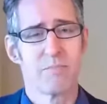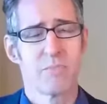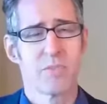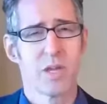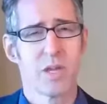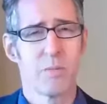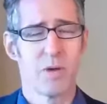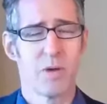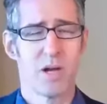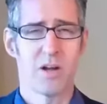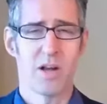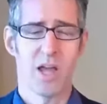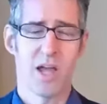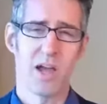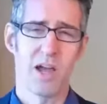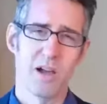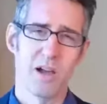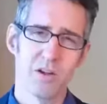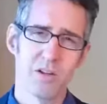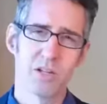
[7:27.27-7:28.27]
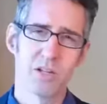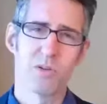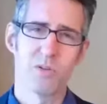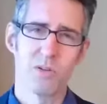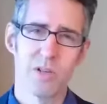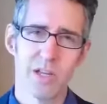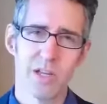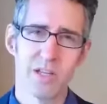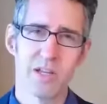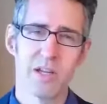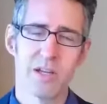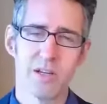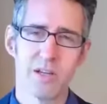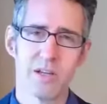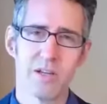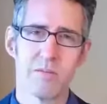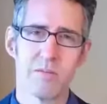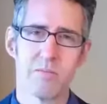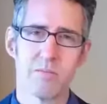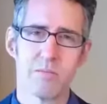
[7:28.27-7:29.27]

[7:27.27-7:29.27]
about how to create a,